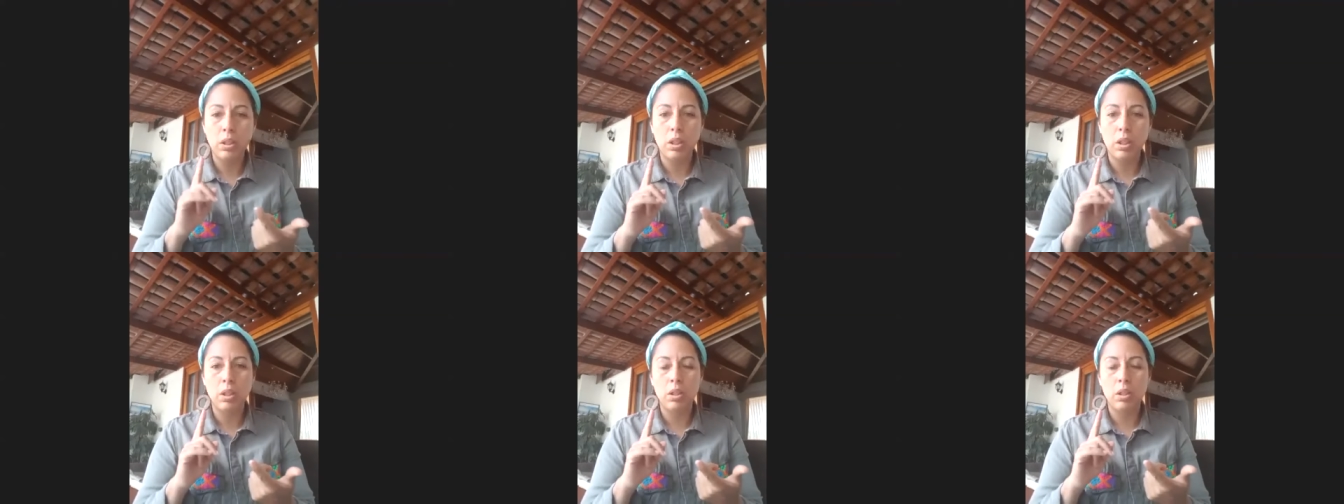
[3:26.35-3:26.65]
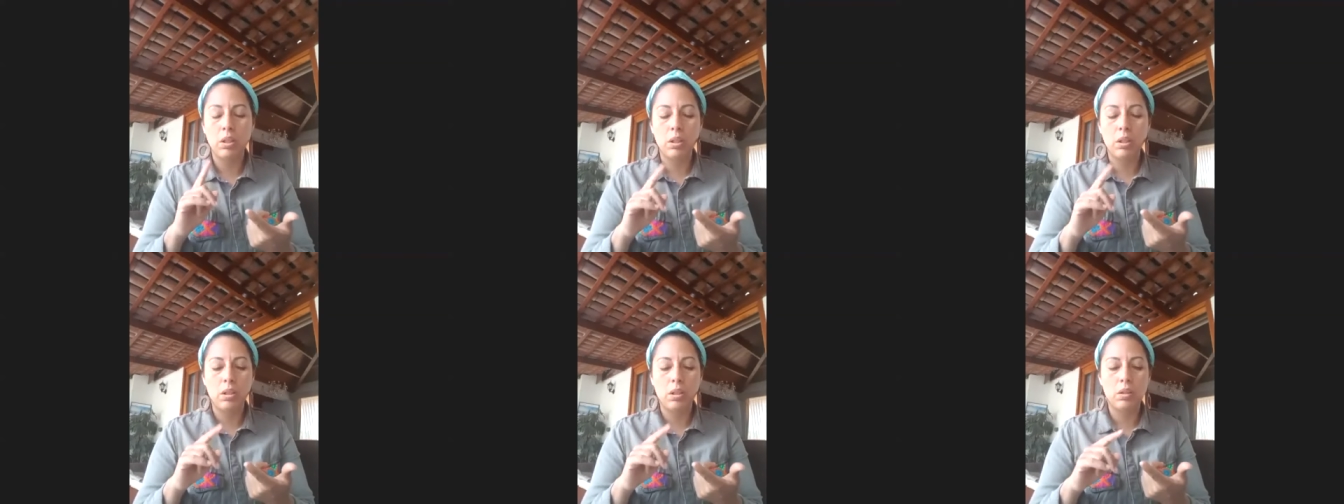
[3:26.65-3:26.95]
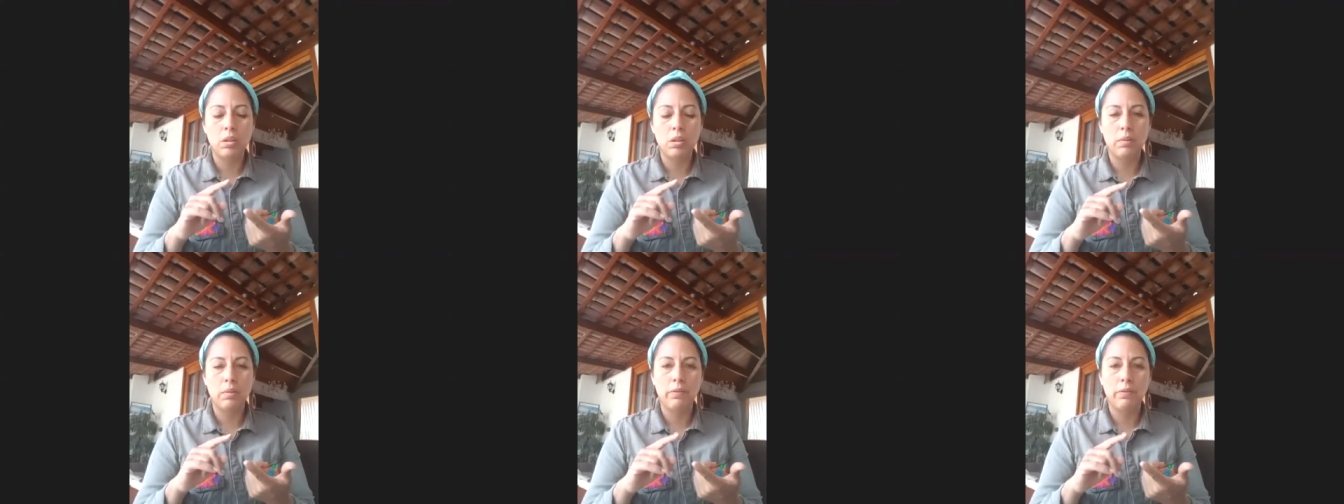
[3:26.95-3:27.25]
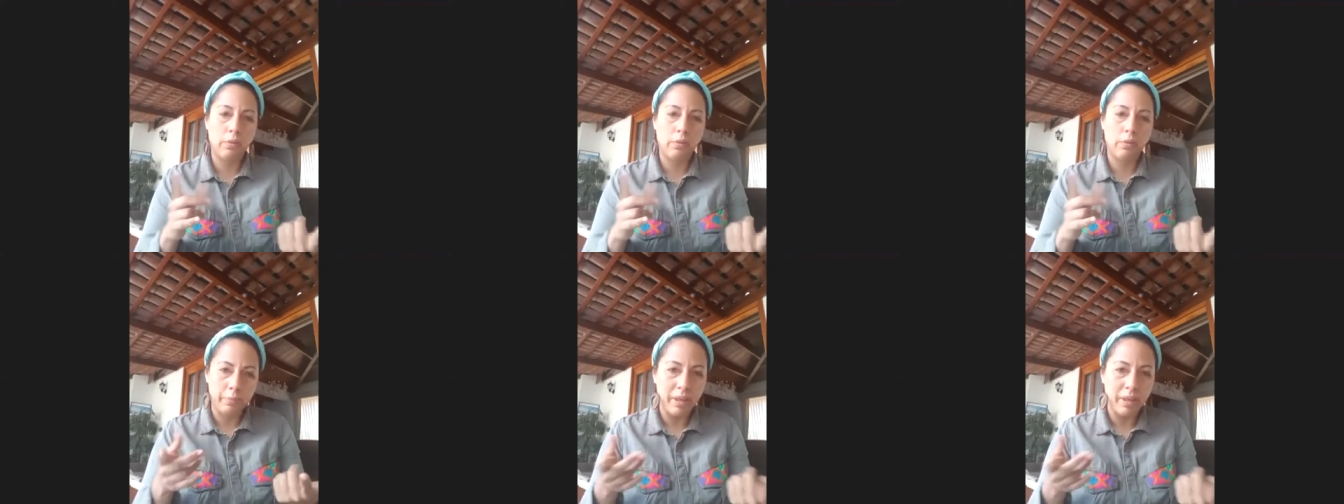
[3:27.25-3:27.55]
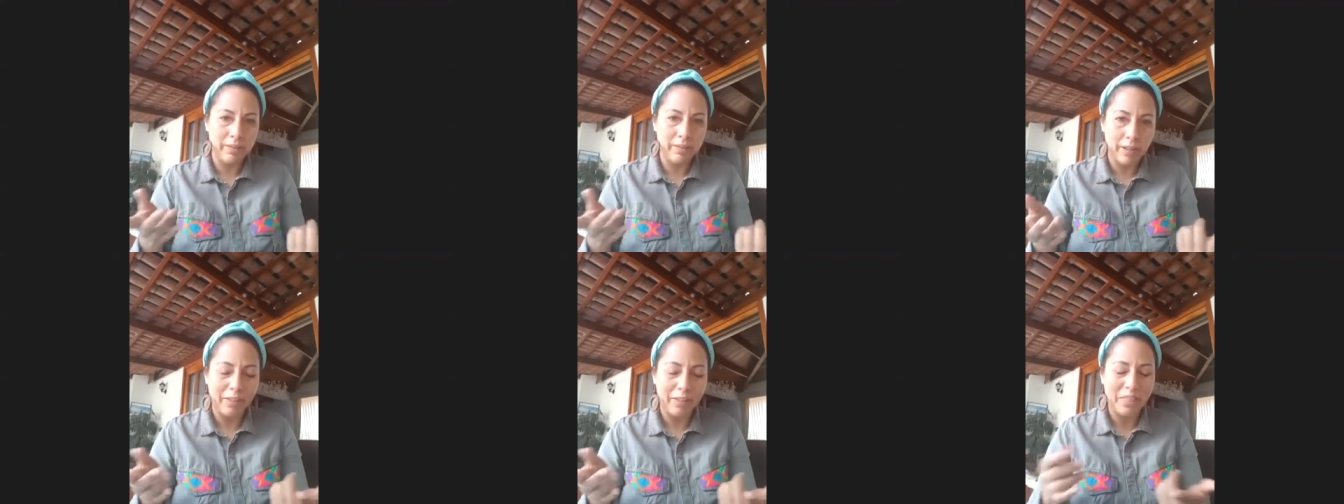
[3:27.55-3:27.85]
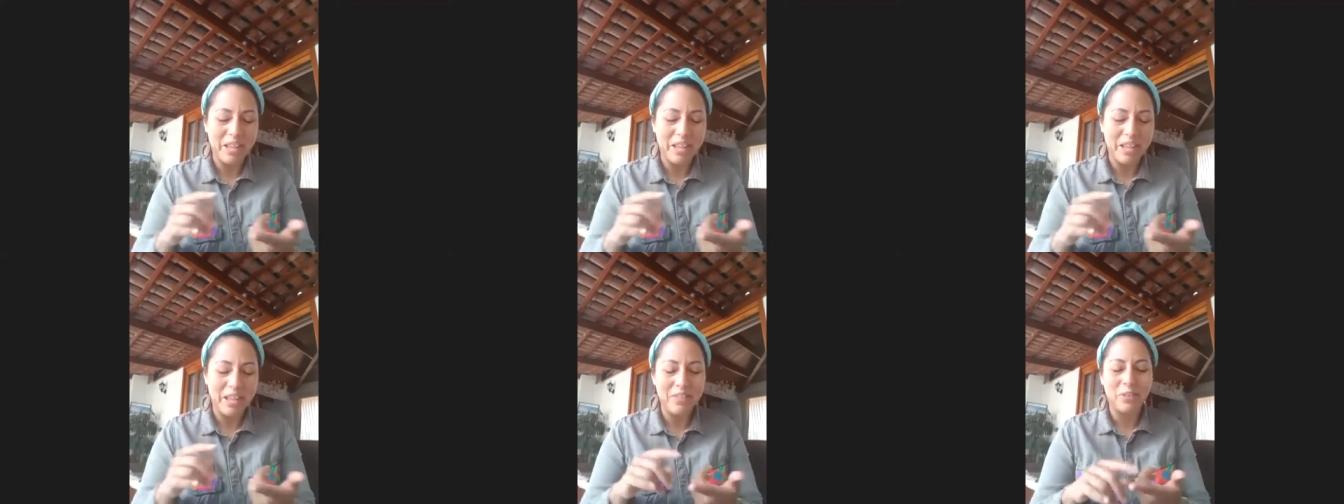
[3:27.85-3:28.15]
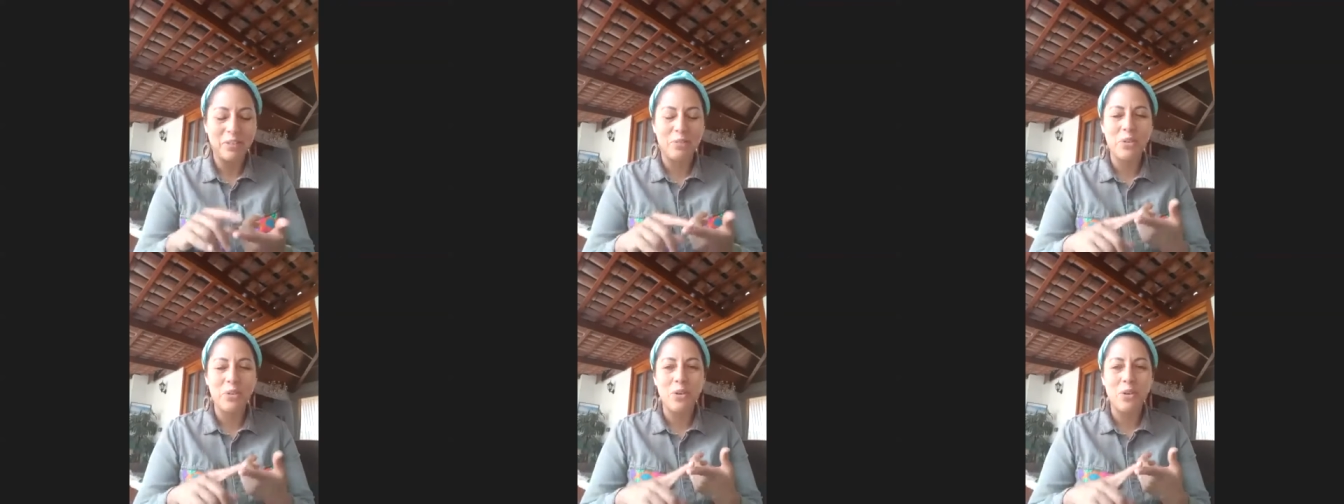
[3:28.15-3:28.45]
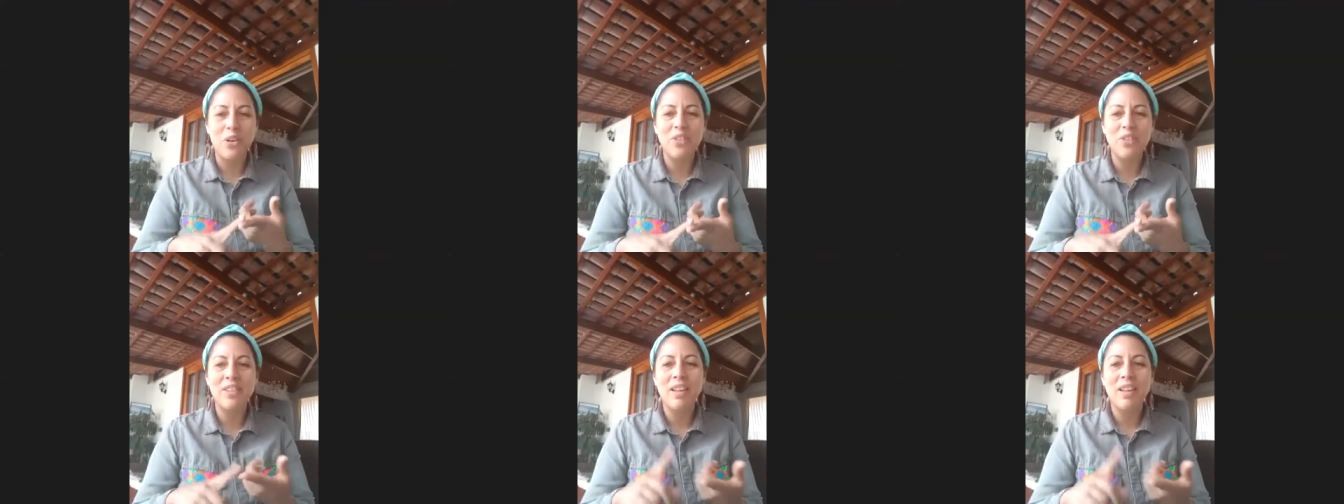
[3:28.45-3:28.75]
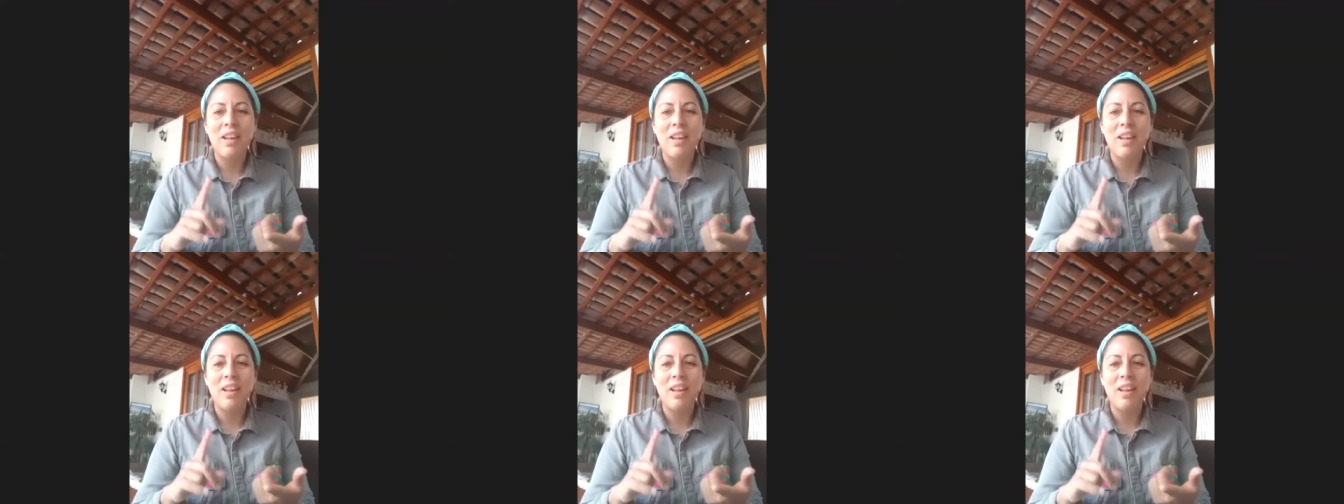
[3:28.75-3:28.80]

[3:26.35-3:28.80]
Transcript: for basic things, of course,